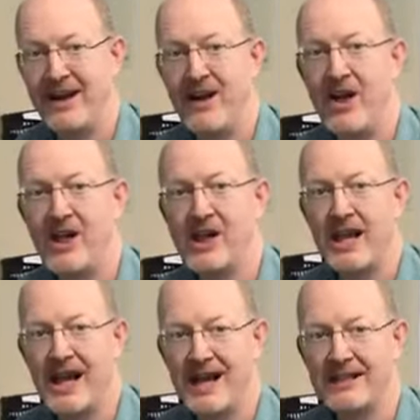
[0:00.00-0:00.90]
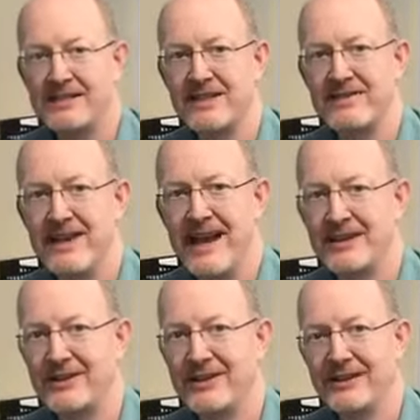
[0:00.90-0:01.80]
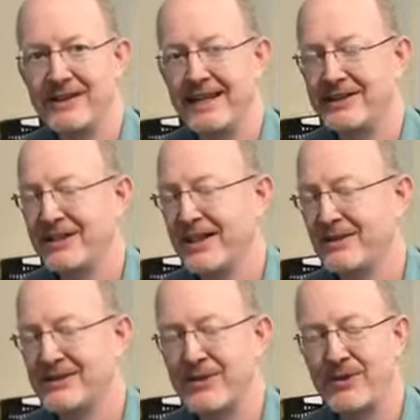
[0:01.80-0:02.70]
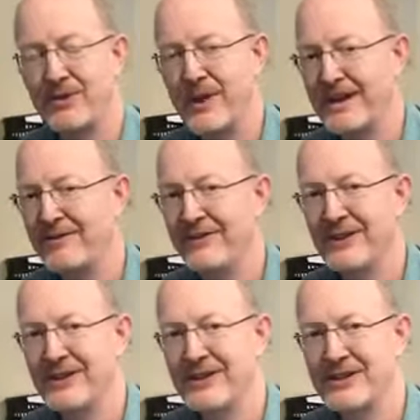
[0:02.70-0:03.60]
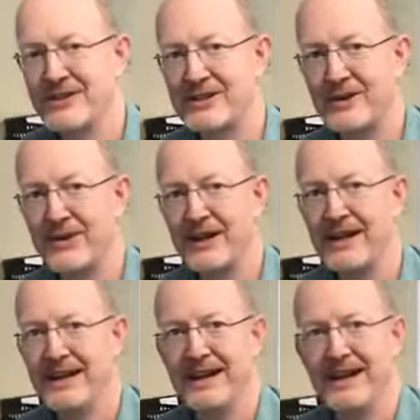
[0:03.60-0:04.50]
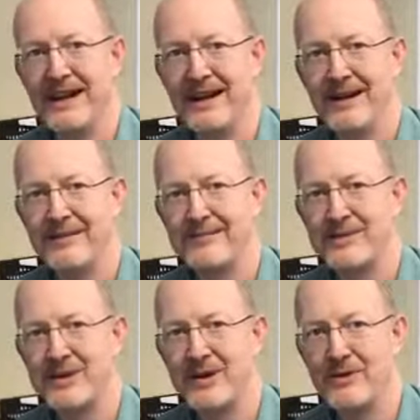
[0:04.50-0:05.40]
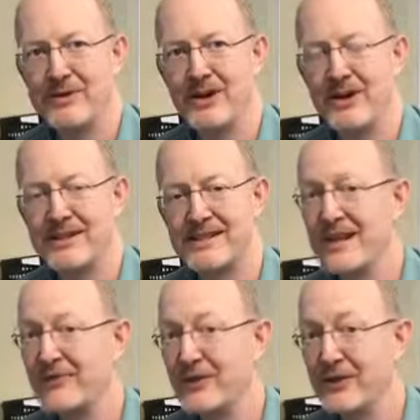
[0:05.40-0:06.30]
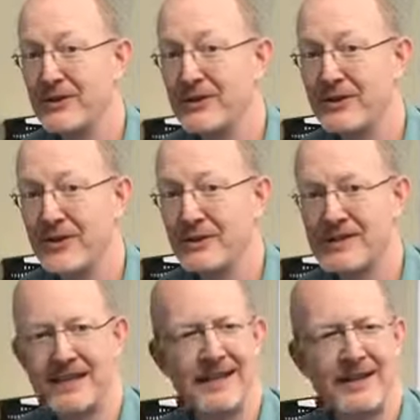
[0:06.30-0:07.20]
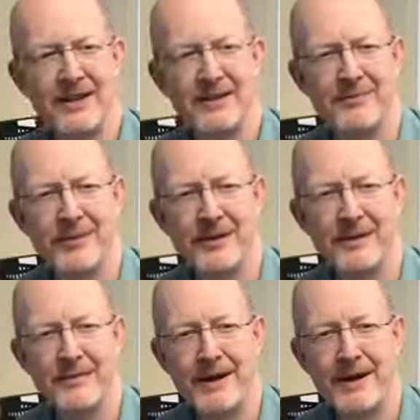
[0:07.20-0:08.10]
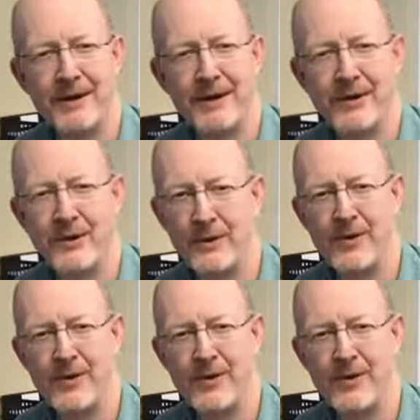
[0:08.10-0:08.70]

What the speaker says: all kinds of national attention. It was a great feel-good story. So it was on several news shows. I think Good Morning America or